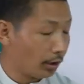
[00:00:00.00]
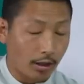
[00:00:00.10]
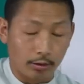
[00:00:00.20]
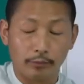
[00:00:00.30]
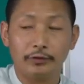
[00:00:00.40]

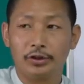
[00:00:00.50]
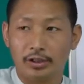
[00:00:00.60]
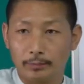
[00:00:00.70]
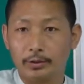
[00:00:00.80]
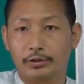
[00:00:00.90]
our
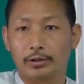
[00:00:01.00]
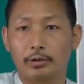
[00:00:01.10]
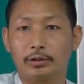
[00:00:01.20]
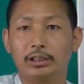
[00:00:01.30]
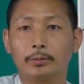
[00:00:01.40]
vegetables,
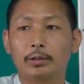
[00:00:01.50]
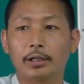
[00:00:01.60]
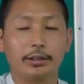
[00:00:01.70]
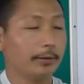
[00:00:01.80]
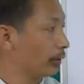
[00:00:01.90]
our edible
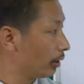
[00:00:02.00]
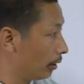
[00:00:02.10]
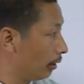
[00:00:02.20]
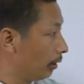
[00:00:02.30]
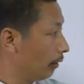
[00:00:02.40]
items.
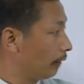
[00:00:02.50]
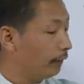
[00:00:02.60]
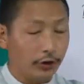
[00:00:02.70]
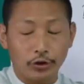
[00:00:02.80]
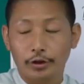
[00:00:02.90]

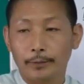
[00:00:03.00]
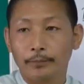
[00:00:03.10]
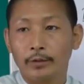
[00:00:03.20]
Fridge.